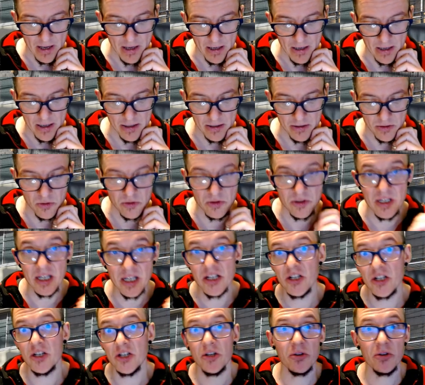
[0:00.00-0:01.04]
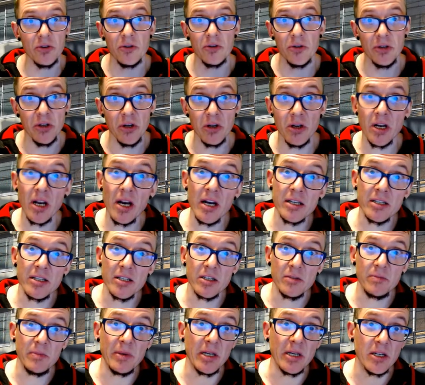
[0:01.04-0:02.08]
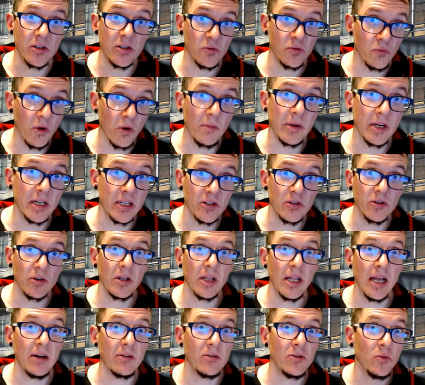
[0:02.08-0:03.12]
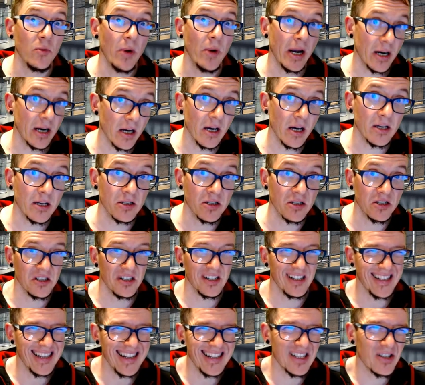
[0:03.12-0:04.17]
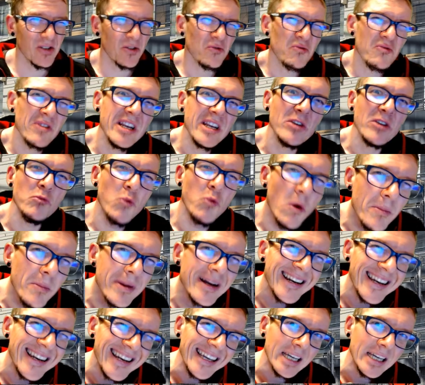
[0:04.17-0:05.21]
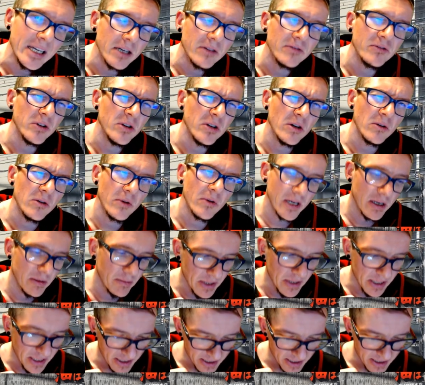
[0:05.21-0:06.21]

ditch your glasses because a woman is not allowed to wear glasses, because that's not really womanly, if you know what I mean.